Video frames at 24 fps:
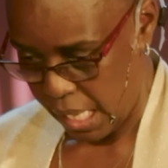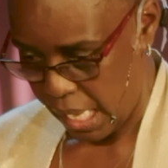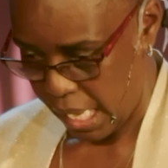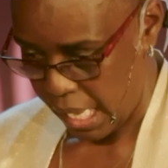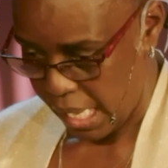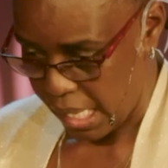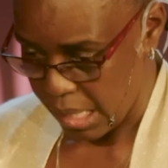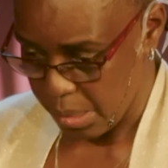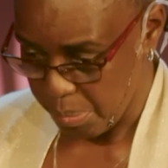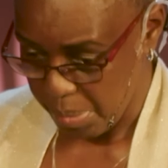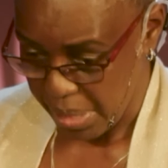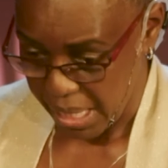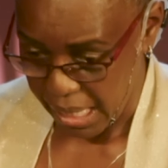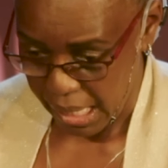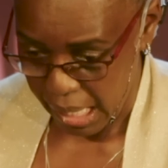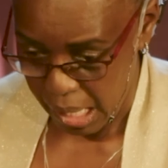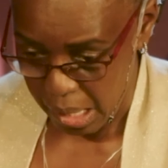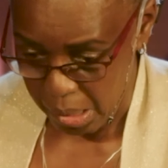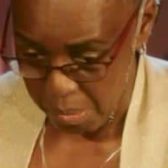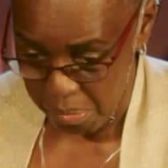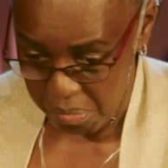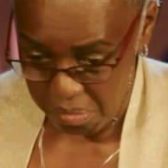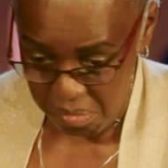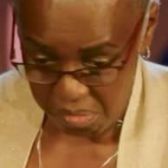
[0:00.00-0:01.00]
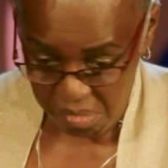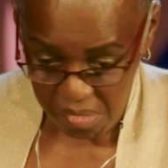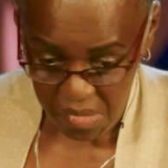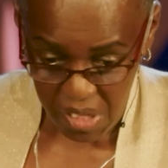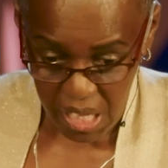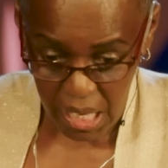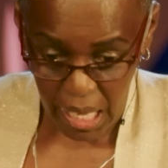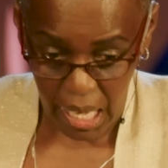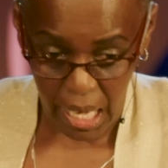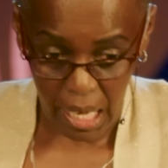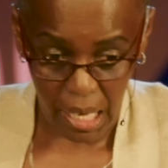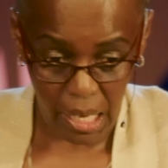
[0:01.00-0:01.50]
I had become
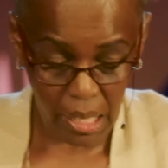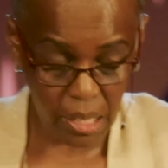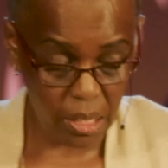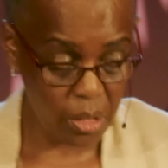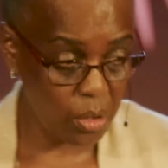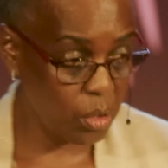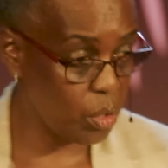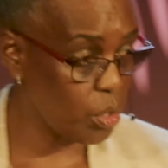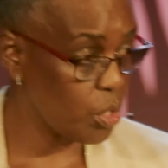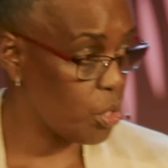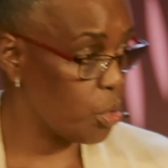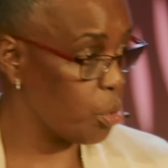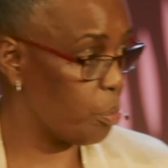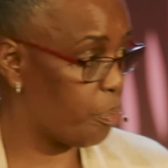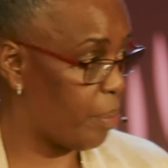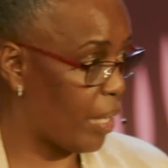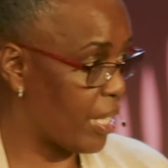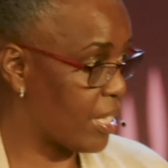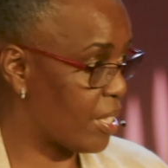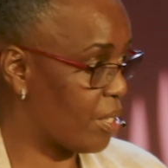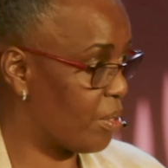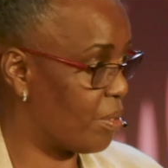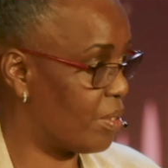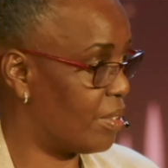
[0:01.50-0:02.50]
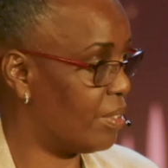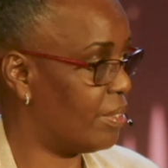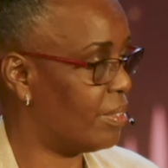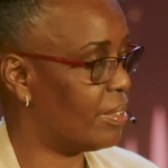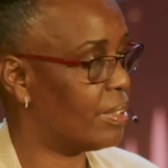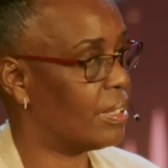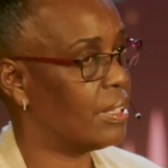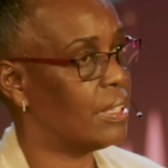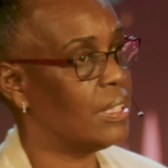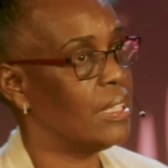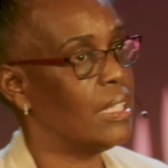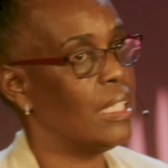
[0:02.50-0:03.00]
their go-to person.
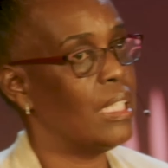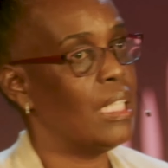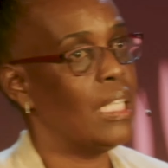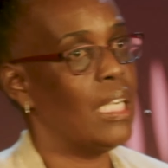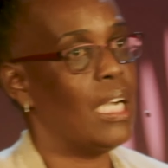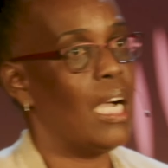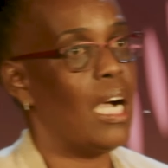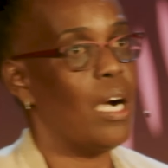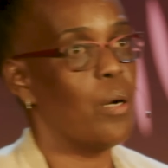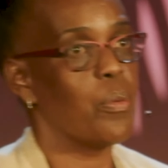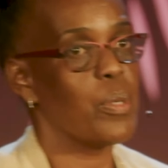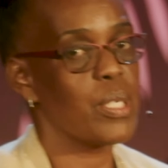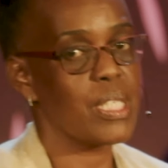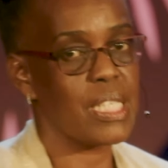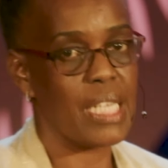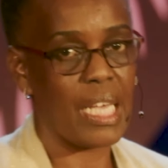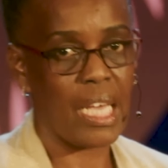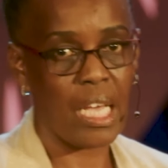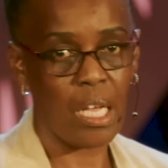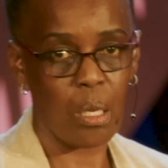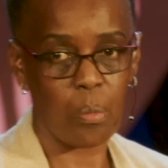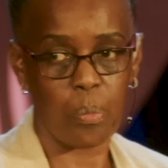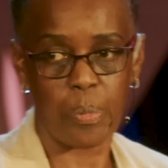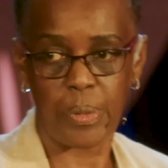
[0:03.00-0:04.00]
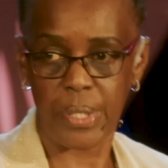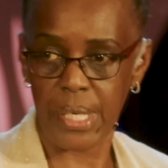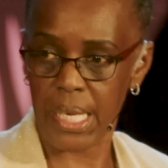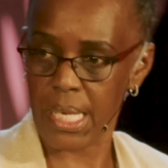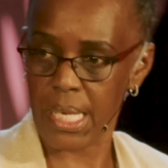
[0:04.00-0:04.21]
I was the help